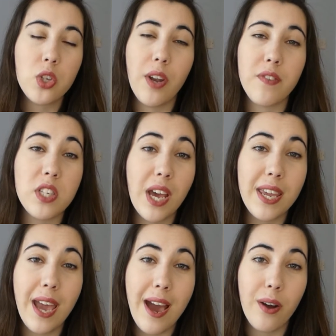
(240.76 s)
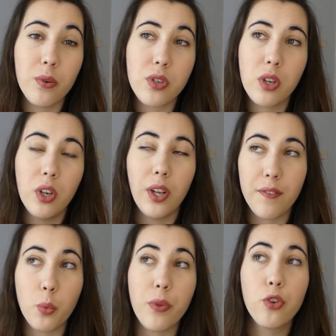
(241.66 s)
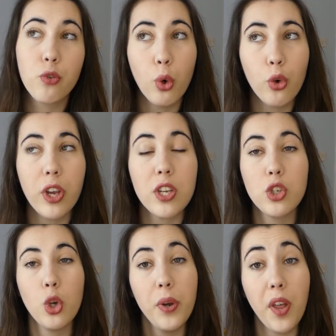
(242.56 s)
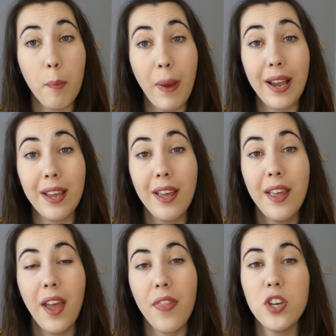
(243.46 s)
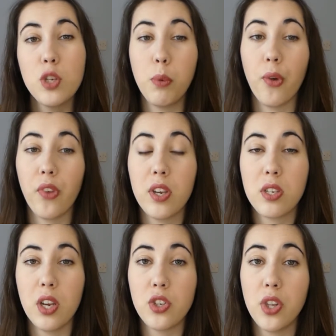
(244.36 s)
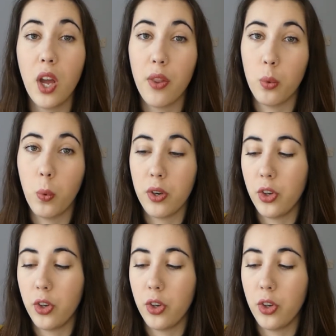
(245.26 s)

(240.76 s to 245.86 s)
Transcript: so you'd have to take it out, have to withdraw it to another bank and then deposit into the other one.